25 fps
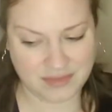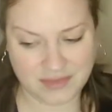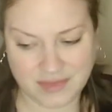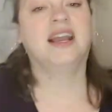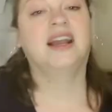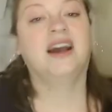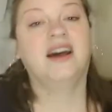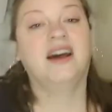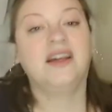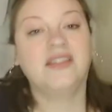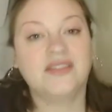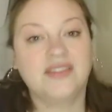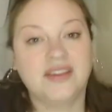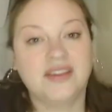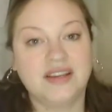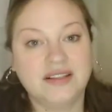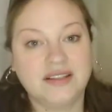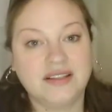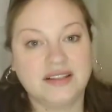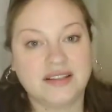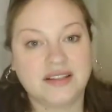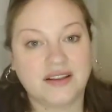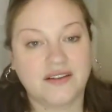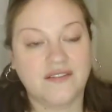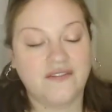I got
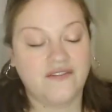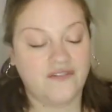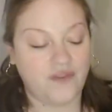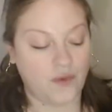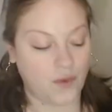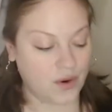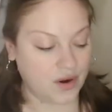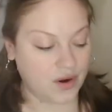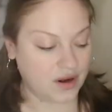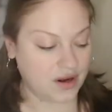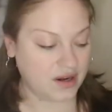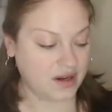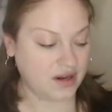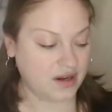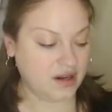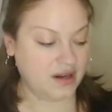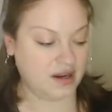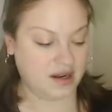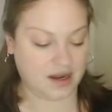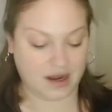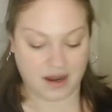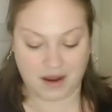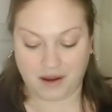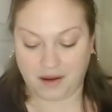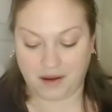this for
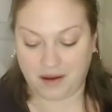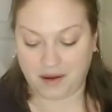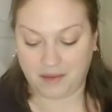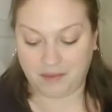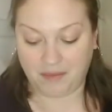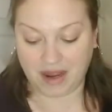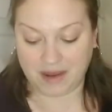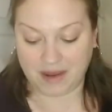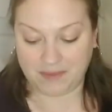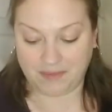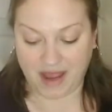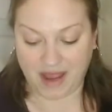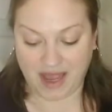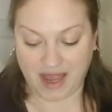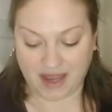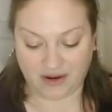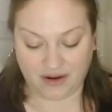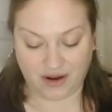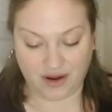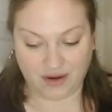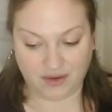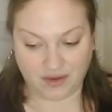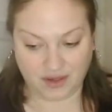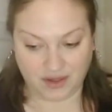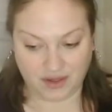my
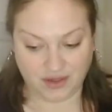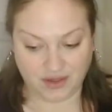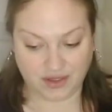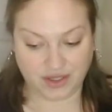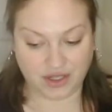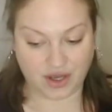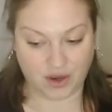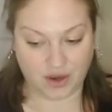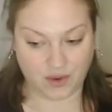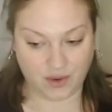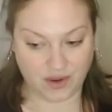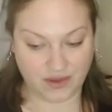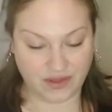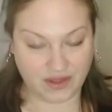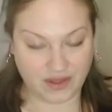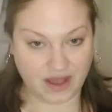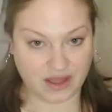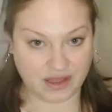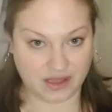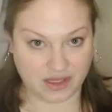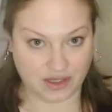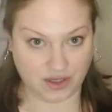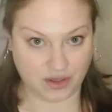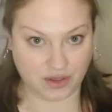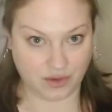background to go on
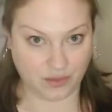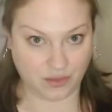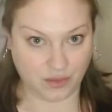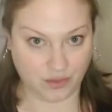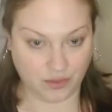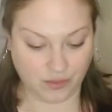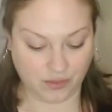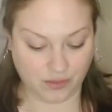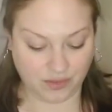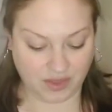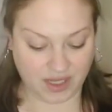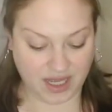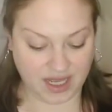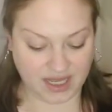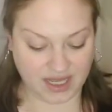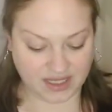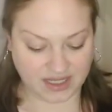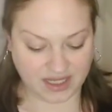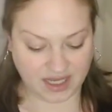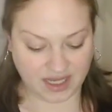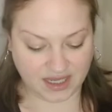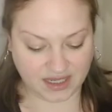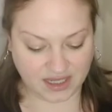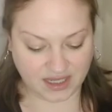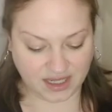that little cake
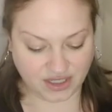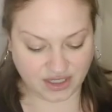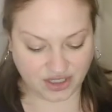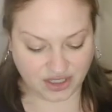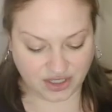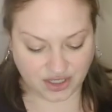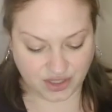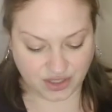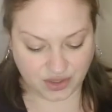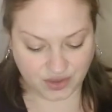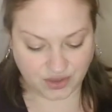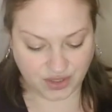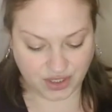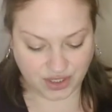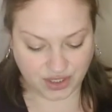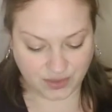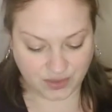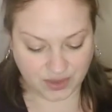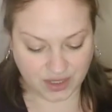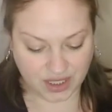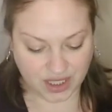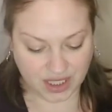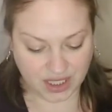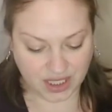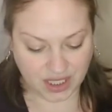stand I just showed you.